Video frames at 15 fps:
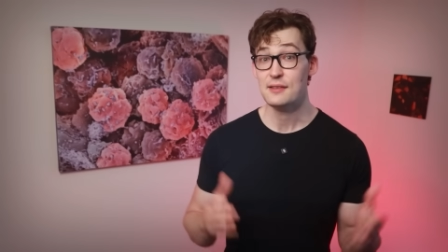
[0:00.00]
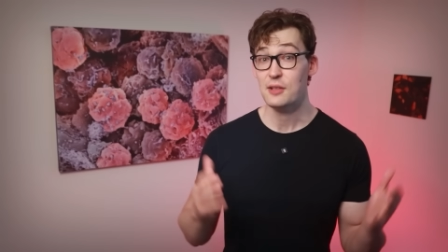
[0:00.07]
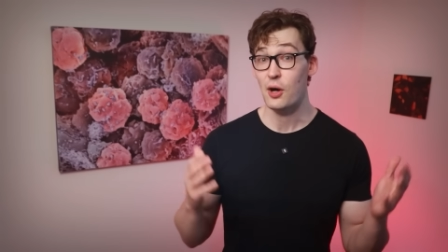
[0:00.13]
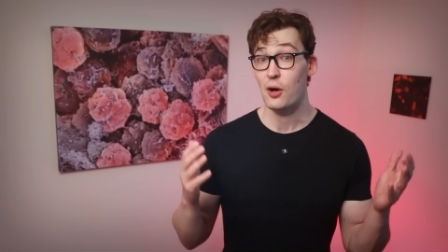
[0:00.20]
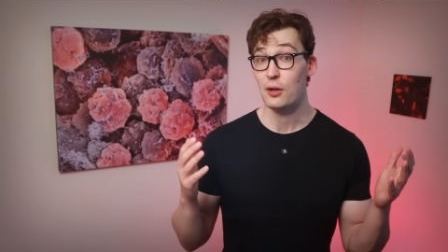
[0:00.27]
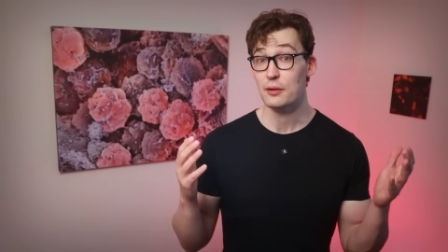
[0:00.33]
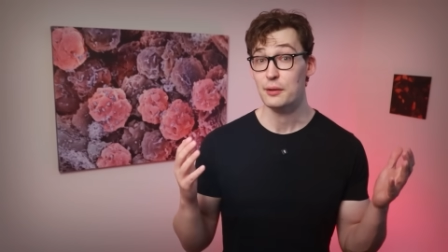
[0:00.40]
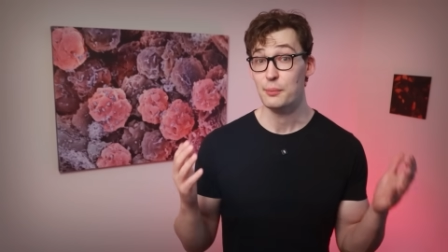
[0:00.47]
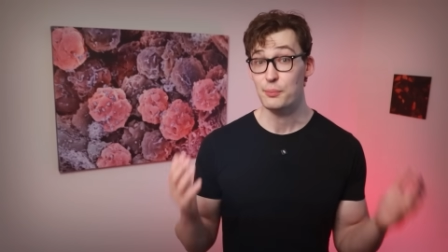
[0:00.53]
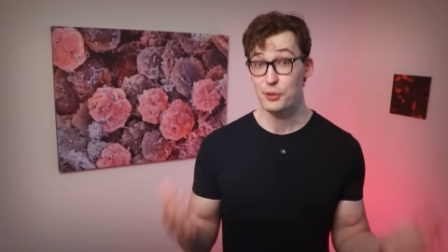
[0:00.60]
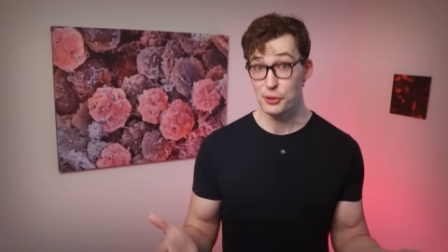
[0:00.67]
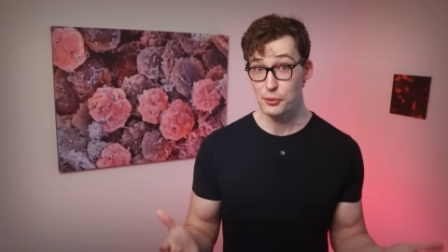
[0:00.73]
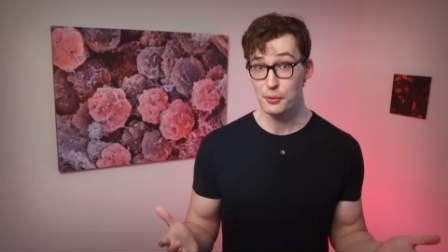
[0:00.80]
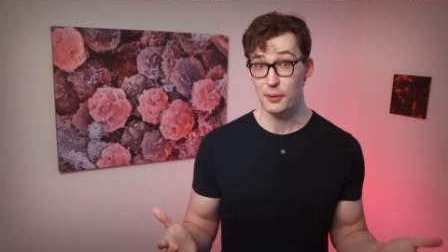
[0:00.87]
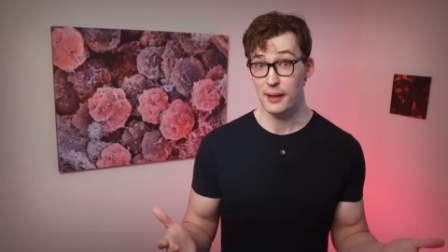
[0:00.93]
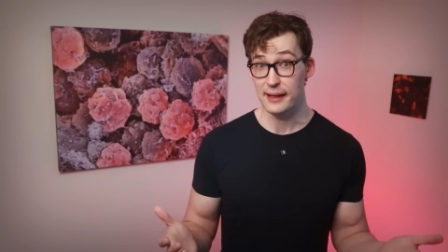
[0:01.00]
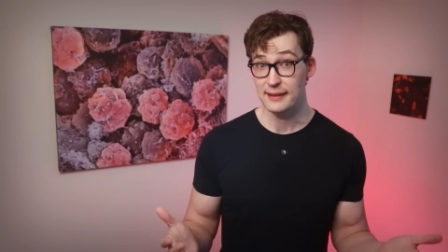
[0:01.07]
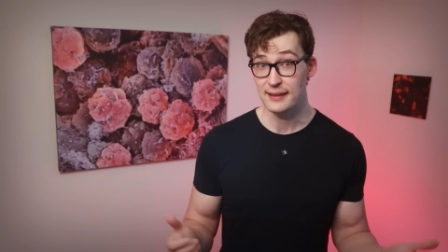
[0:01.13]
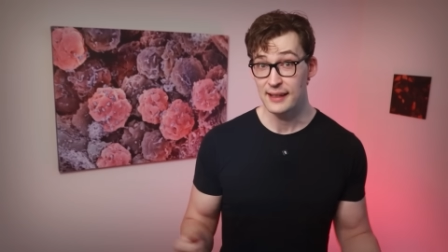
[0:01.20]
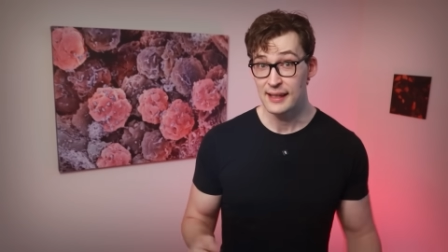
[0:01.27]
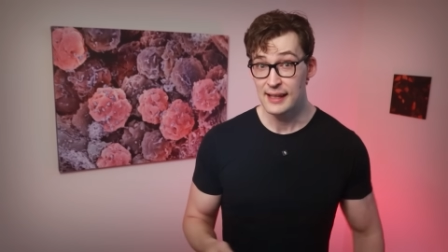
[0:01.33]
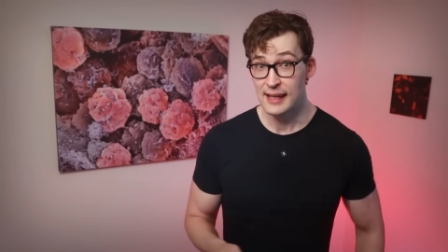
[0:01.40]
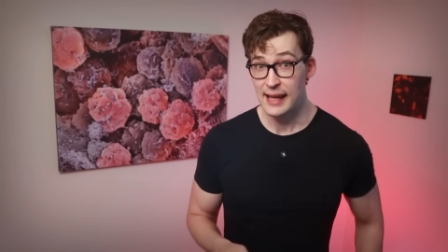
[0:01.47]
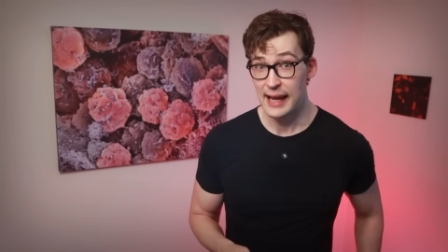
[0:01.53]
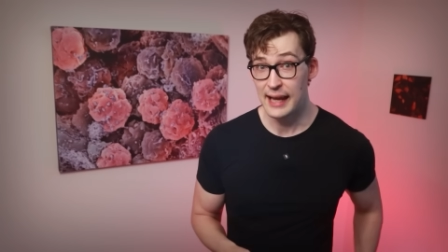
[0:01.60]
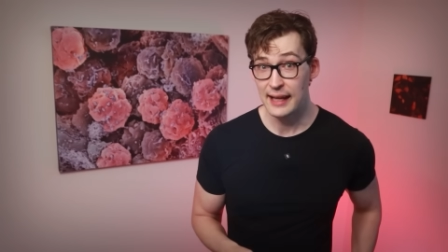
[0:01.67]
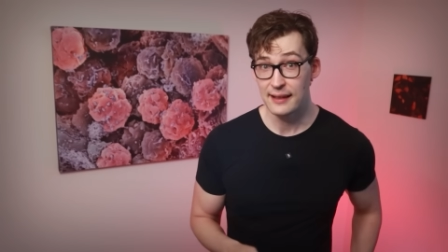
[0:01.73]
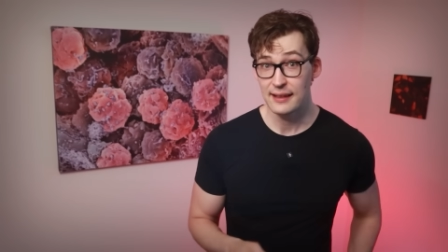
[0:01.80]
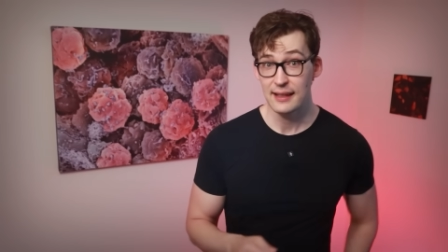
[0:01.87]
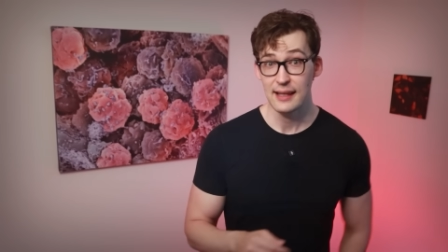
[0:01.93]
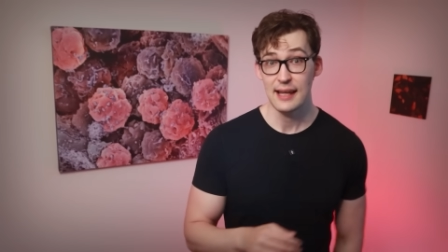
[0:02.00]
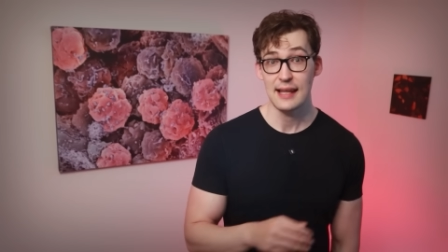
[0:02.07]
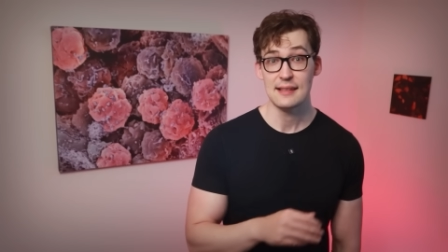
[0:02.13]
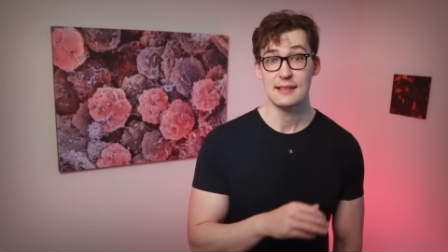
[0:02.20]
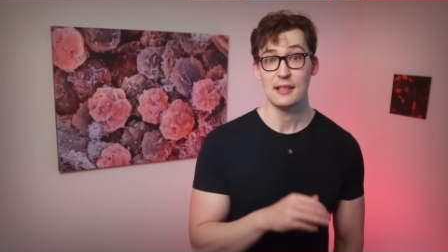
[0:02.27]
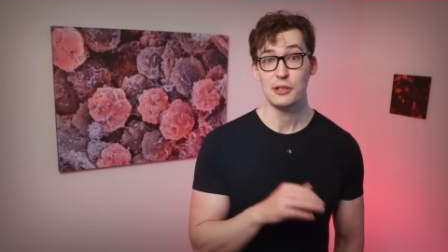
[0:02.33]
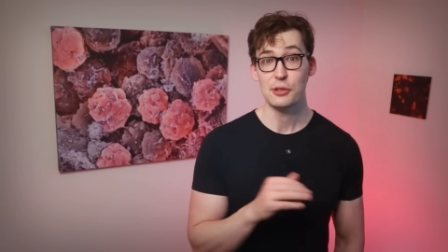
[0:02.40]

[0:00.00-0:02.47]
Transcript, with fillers: is called butyrate, and it's